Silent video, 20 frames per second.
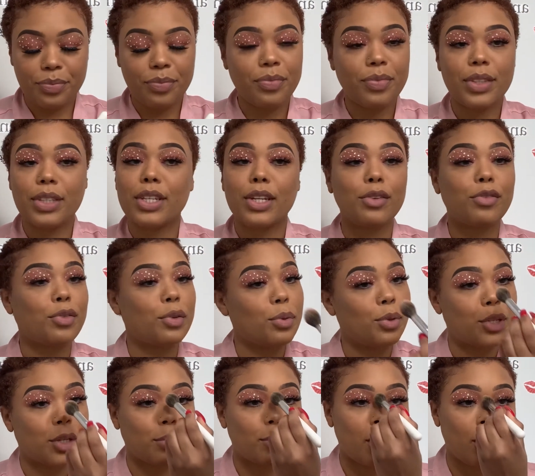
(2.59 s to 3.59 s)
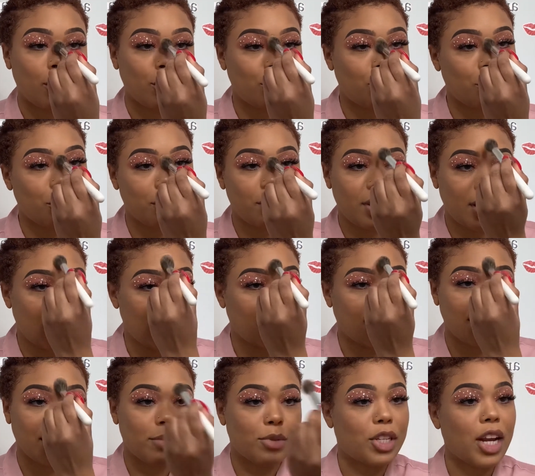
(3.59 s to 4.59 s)
To the future, bitch. Because
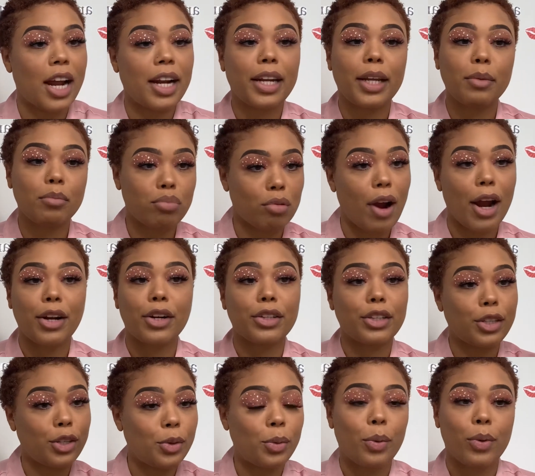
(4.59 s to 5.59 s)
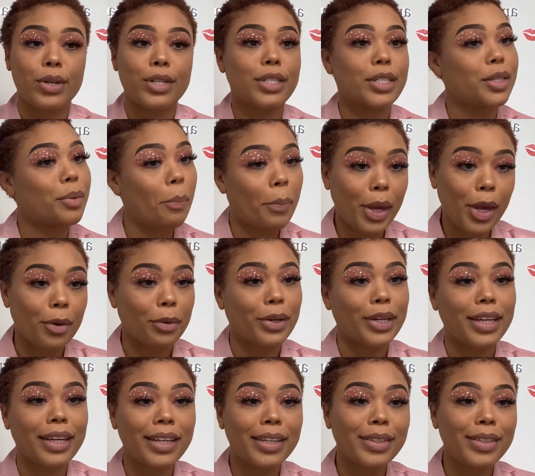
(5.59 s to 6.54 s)
I'm shining brighter than yours, period.